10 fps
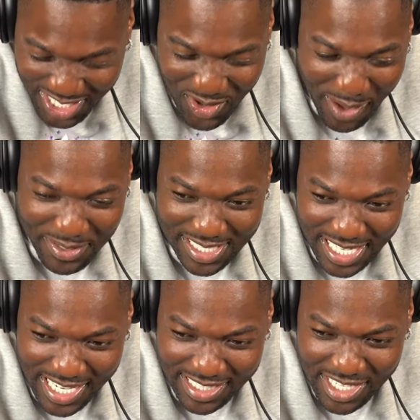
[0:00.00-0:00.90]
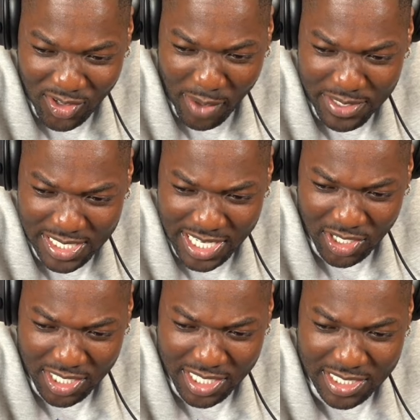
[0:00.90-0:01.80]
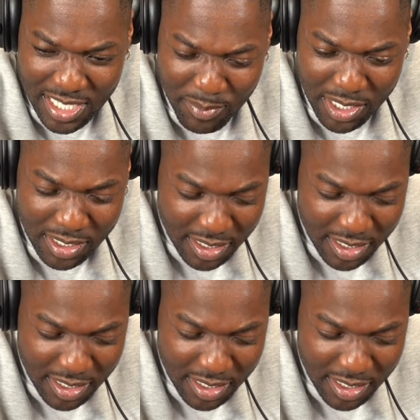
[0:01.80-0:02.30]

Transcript: you have a C or D or something?